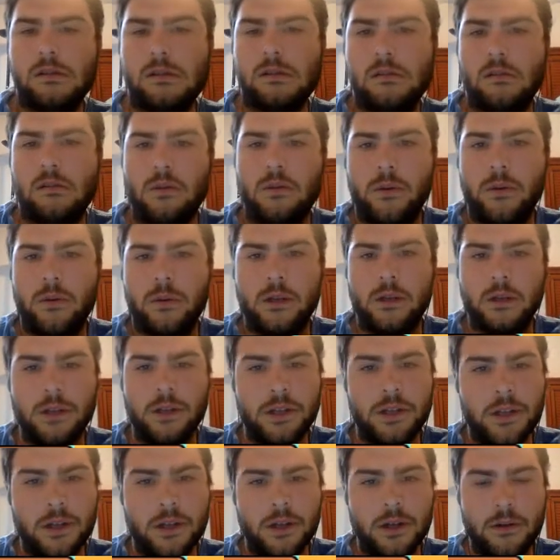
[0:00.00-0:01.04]
do I want to
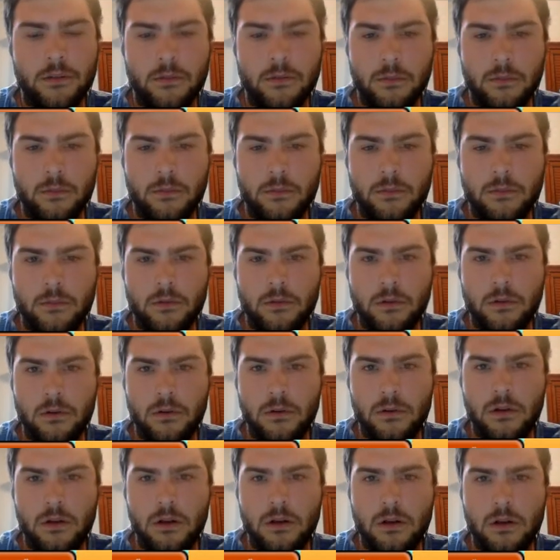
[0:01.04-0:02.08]
lead here
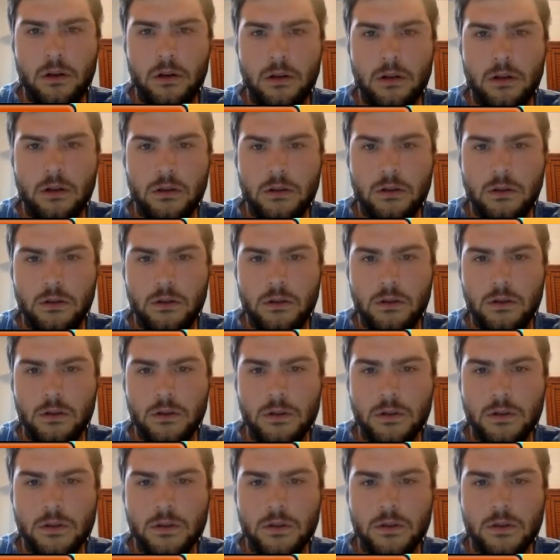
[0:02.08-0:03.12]
for
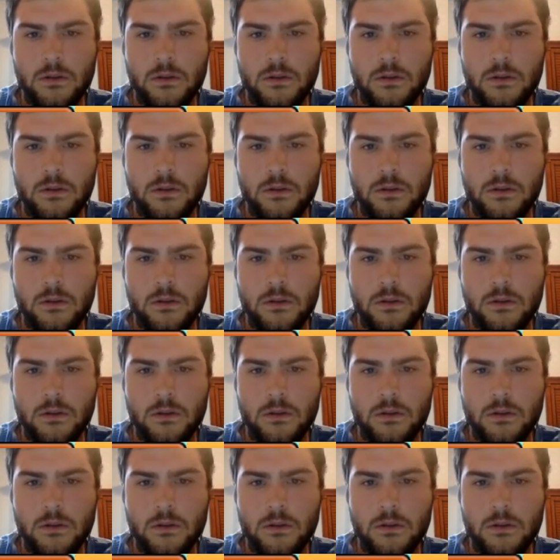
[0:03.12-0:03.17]
this?